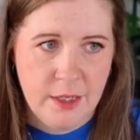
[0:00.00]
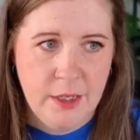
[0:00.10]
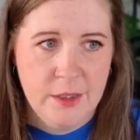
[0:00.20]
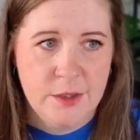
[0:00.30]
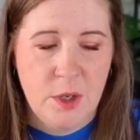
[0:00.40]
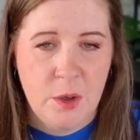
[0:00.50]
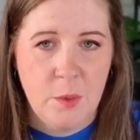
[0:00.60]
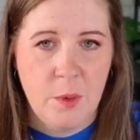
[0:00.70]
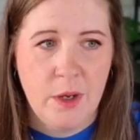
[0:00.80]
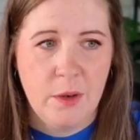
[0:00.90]

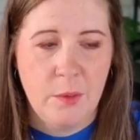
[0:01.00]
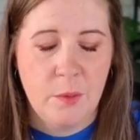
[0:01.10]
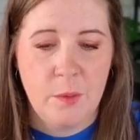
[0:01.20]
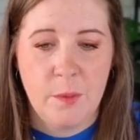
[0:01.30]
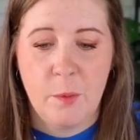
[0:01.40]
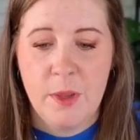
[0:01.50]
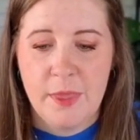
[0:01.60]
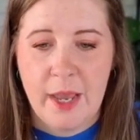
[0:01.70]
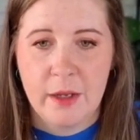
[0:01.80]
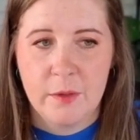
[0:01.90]
So with
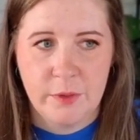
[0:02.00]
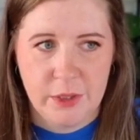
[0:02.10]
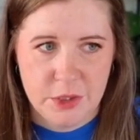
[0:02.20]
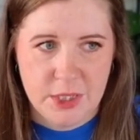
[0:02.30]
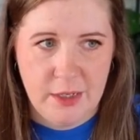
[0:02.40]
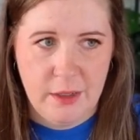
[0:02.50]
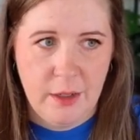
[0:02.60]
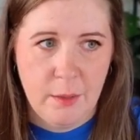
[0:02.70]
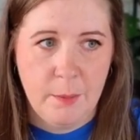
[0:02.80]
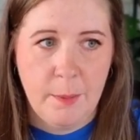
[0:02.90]
that conversion,
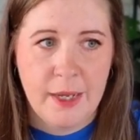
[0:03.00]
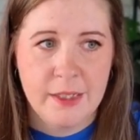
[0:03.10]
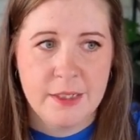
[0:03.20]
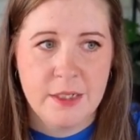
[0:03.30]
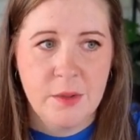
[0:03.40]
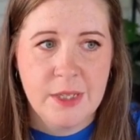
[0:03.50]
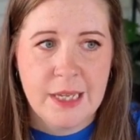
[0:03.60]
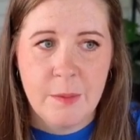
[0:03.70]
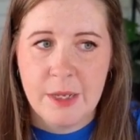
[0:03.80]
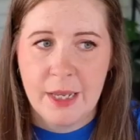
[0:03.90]
by still
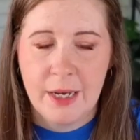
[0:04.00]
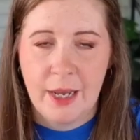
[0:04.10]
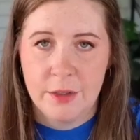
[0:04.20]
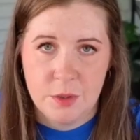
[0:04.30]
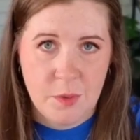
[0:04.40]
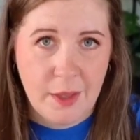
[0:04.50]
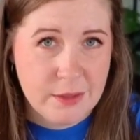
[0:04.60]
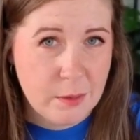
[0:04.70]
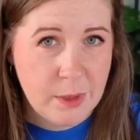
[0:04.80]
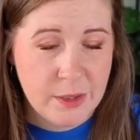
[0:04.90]
keeping it at
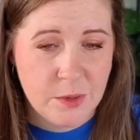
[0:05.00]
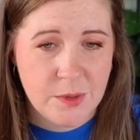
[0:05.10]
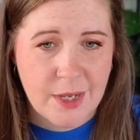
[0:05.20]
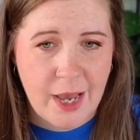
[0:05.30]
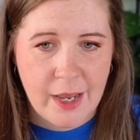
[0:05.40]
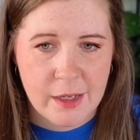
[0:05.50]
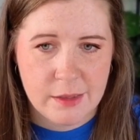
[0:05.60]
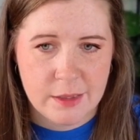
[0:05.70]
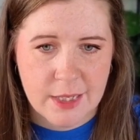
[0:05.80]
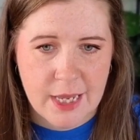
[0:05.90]
2000 pixels high in
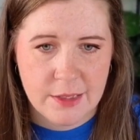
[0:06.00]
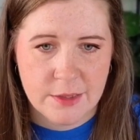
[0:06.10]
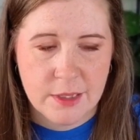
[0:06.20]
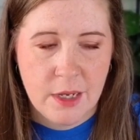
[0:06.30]
this case,